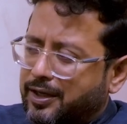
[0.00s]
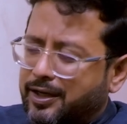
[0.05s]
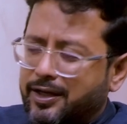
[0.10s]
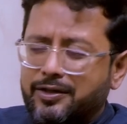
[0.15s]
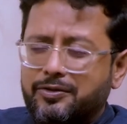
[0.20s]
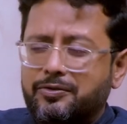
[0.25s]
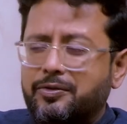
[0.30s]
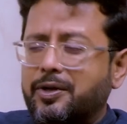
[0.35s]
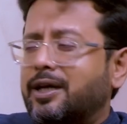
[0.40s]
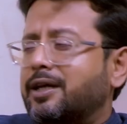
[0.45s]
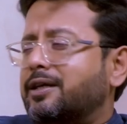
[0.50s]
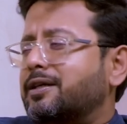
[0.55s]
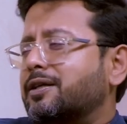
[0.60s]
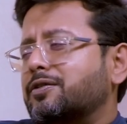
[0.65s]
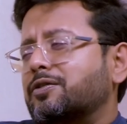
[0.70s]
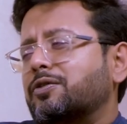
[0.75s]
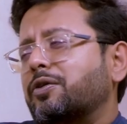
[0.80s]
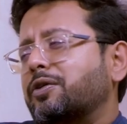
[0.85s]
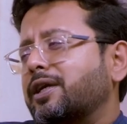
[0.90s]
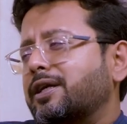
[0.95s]
It really
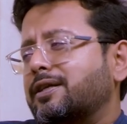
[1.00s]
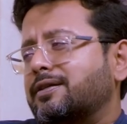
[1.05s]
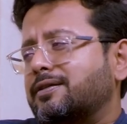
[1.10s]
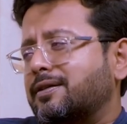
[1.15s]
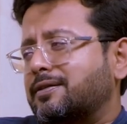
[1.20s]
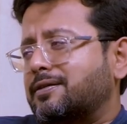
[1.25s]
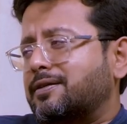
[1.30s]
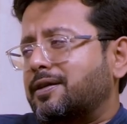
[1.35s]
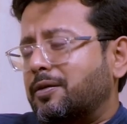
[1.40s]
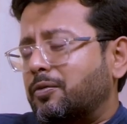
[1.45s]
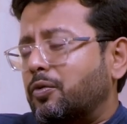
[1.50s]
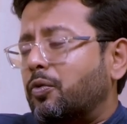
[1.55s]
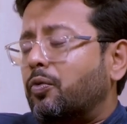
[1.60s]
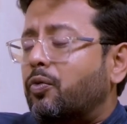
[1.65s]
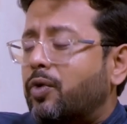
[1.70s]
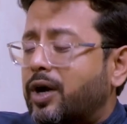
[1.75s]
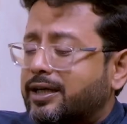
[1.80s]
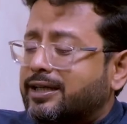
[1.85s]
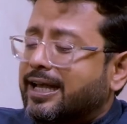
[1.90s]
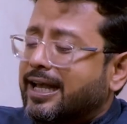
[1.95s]
does not exist anymore.
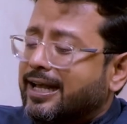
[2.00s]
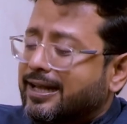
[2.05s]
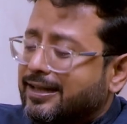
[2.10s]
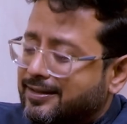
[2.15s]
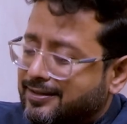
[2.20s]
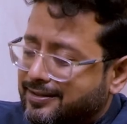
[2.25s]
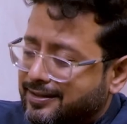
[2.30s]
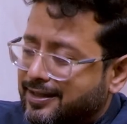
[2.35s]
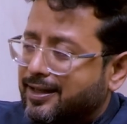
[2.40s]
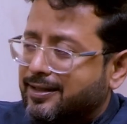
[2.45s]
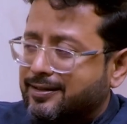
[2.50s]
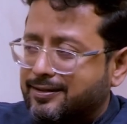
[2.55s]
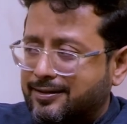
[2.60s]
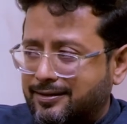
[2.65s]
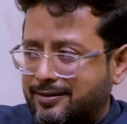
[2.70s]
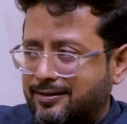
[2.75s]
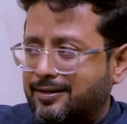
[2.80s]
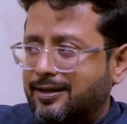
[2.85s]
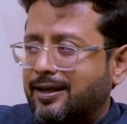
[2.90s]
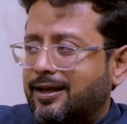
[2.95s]
What
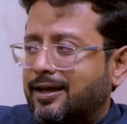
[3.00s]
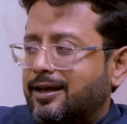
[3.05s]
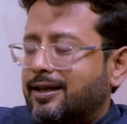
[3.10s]
exists